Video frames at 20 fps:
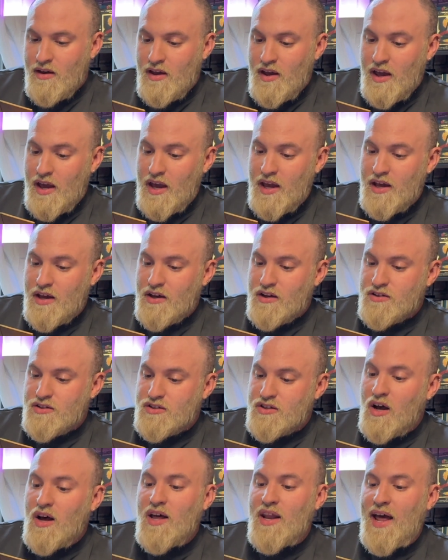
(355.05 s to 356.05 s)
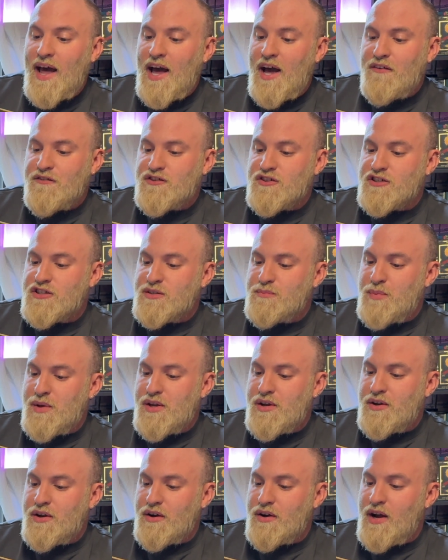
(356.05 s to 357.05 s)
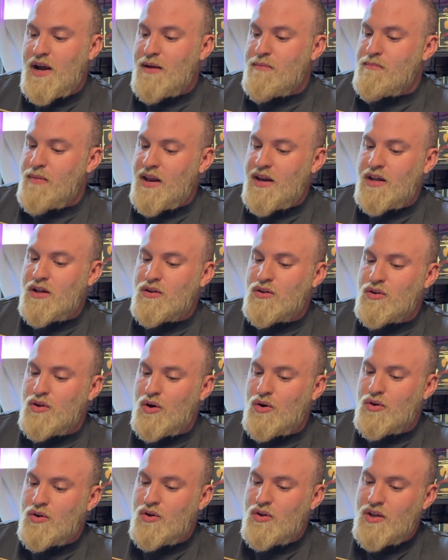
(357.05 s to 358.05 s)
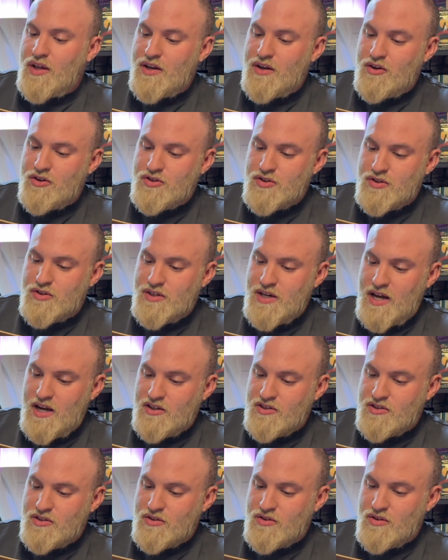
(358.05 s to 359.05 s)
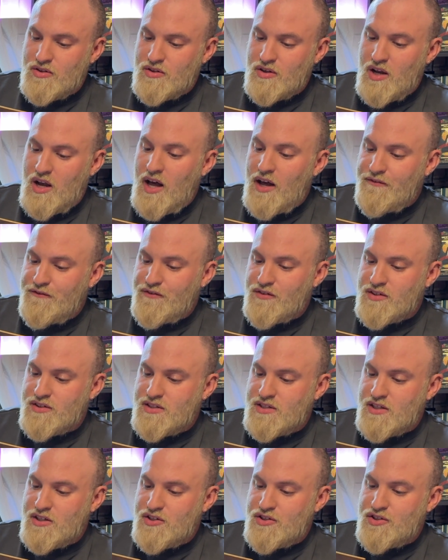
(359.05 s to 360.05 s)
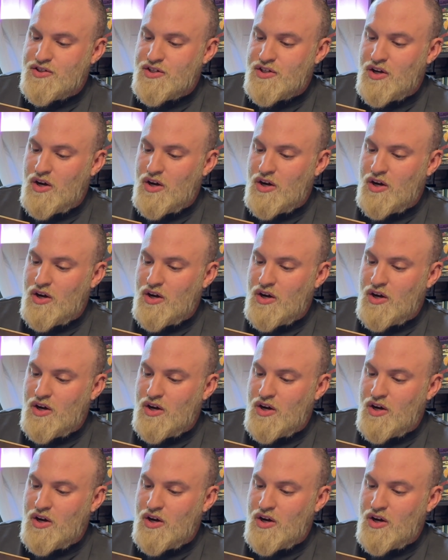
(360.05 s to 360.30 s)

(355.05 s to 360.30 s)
A sought-after speaker at many local and international conferences, she